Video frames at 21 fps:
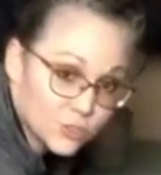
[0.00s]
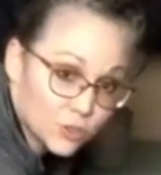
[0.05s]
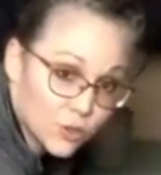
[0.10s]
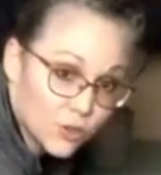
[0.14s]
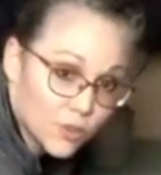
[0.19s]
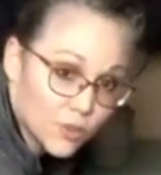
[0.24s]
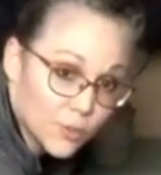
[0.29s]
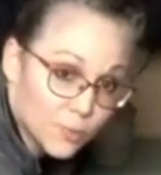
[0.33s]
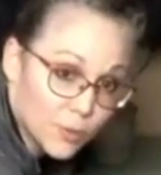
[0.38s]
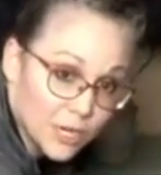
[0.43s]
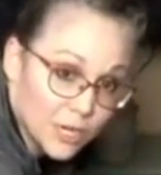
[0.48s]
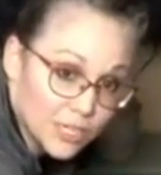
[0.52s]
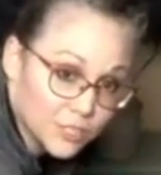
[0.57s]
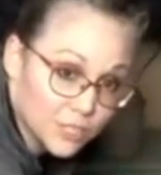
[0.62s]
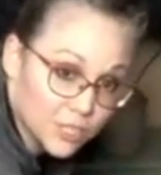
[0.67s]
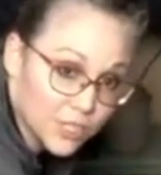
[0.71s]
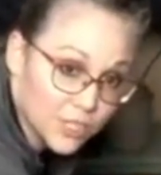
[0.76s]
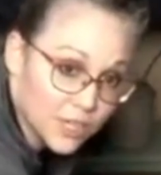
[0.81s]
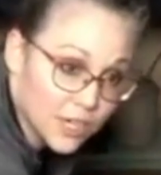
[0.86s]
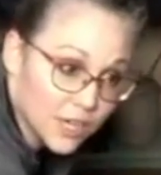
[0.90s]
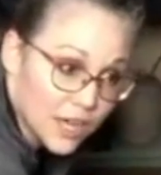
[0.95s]
the
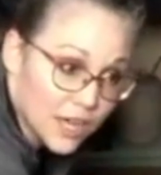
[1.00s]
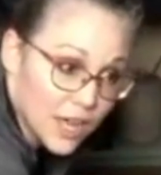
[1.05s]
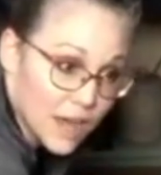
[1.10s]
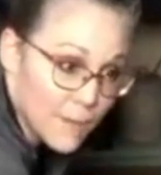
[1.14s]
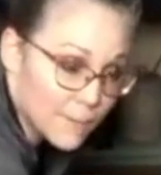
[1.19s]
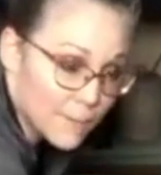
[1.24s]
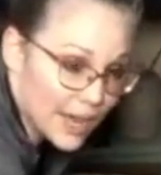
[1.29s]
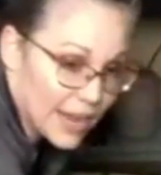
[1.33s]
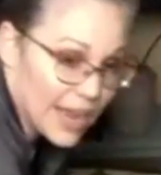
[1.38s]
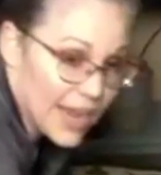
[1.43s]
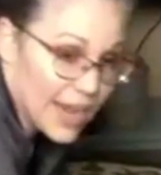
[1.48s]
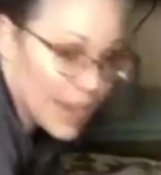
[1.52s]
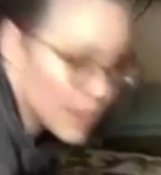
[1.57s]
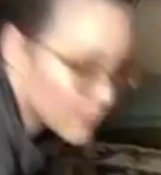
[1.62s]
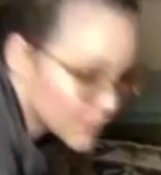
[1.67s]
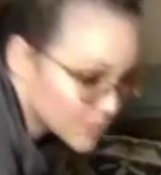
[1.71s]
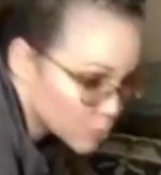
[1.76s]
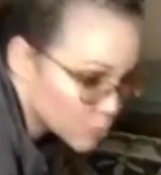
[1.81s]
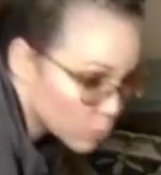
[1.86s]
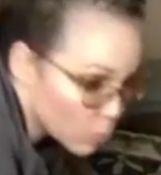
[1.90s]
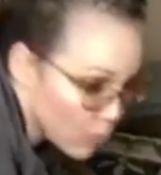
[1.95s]
pressure by how much
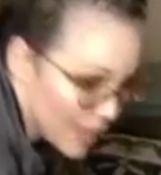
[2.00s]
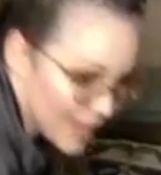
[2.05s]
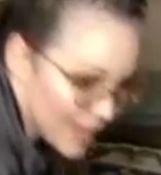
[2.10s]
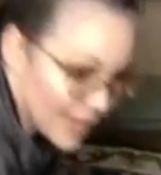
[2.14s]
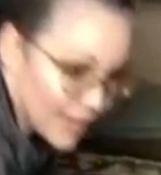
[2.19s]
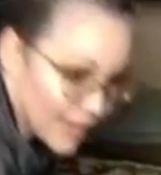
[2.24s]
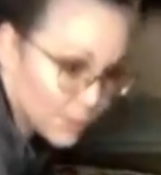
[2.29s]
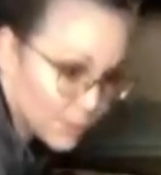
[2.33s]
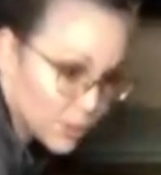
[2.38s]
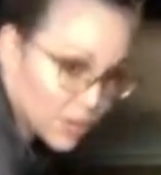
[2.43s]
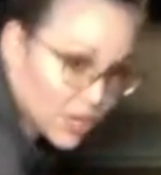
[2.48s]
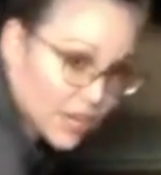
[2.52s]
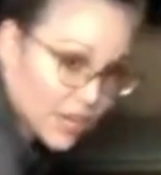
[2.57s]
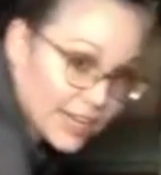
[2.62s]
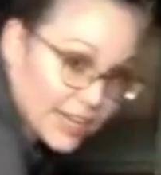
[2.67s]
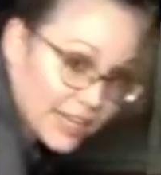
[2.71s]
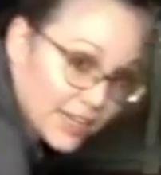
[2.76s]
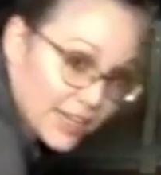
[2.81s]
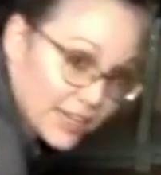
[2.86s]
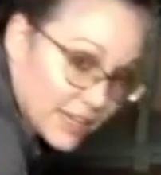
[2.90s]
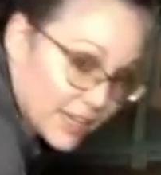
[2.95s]
weight I put on
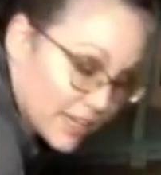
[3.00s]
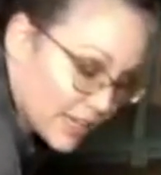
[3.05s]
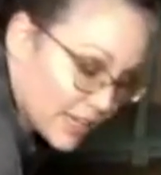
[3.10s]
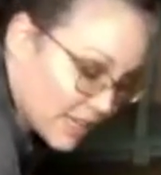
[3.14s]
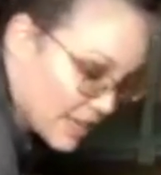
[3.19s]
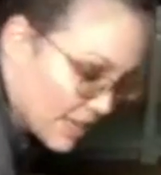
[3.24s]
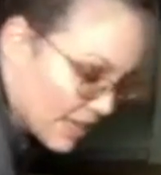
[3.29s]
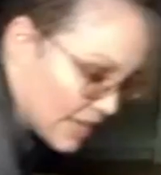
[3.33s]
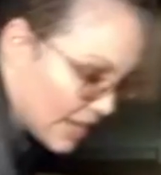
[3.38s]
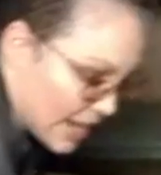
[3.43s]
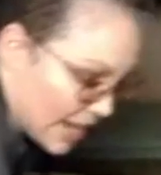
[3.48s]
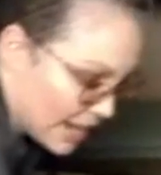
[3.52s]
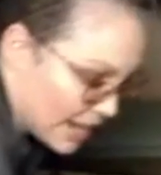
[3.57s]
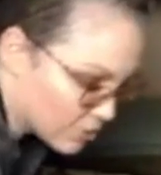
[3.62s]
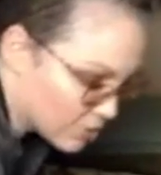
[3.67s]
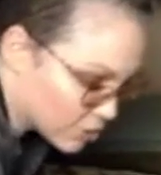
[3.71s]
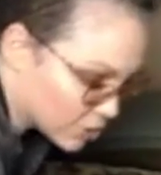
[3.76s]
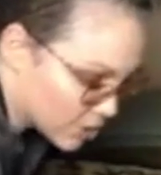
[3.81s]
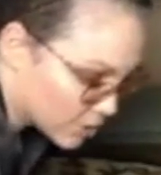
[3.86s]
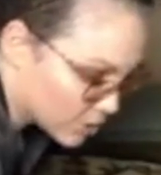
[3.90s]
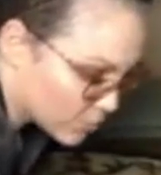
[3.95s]
it. And you're
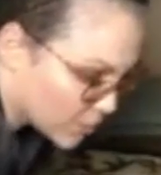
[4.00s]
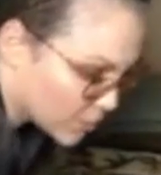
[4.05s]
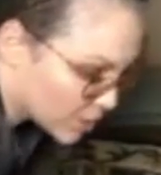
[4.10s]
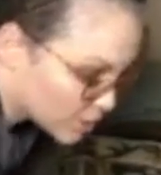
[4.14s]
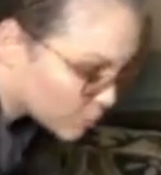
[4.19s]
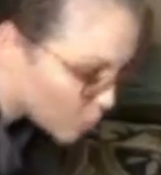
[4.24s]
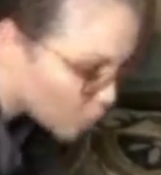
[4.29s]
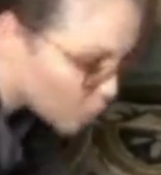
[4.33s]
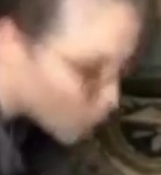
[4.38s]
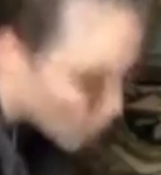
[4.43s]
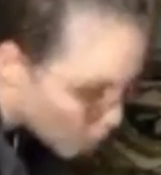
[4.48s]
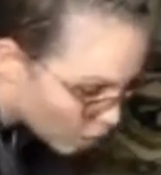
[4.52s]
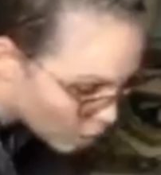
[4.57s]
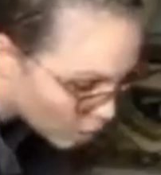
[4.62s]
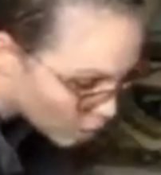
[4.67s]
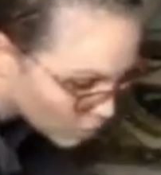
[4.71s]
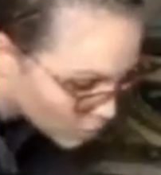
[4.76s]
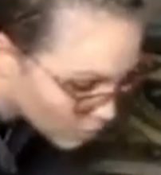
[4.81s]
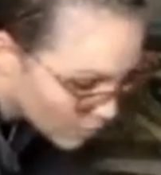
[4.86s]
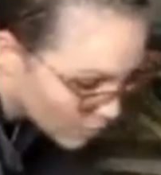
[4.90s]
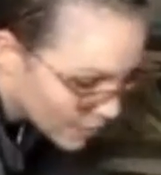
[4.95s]
going to want to roll all
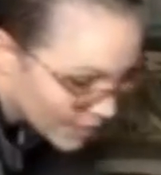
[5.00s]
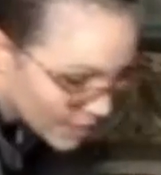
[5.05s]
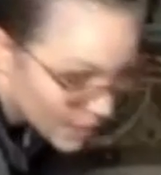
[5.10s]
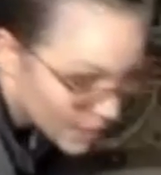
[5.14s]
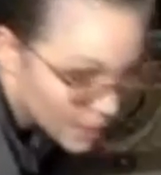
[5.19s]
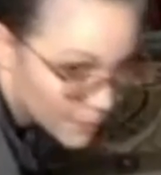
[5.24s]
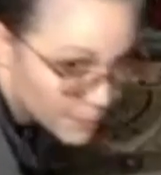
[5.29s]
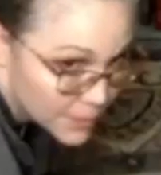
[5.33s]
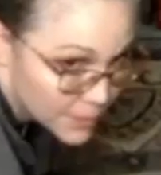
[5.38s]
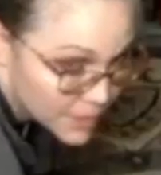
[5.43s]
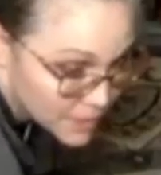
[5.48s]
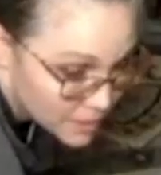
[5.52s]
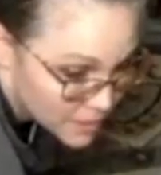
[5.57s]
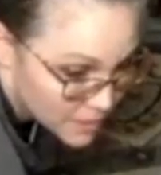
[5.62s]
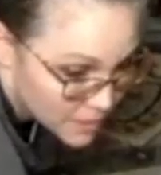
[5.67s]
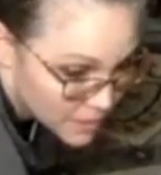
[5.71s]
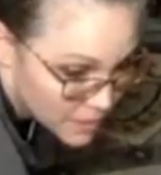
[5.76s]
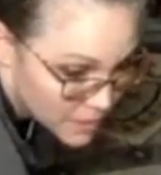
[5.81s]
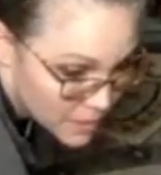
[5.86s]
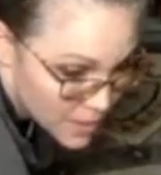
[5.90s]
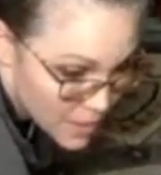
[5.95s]
the way up
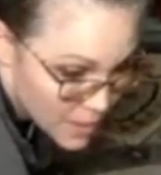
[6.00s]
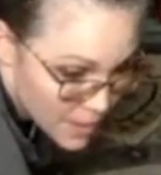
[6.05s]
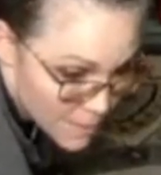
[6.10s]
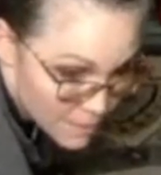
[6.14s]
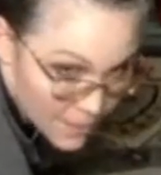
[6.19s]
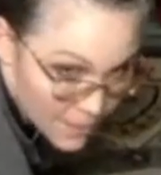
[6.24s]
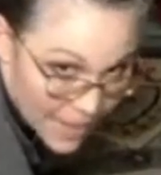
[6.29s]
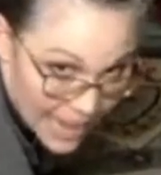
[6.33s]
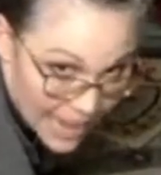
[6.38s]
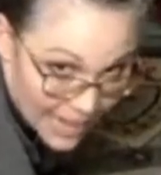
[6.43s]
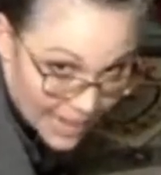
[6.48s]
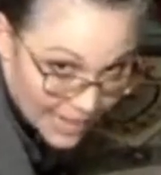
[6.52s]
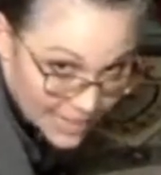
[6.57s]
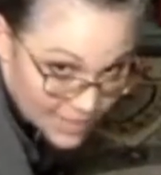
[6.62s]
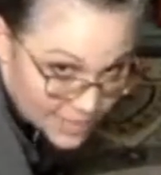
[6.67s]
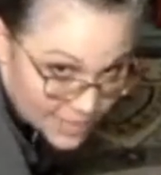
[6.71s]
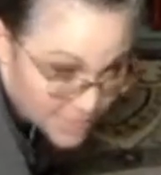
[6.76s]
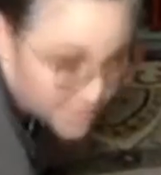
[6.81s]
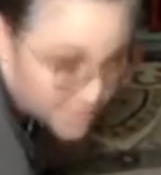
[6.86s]
past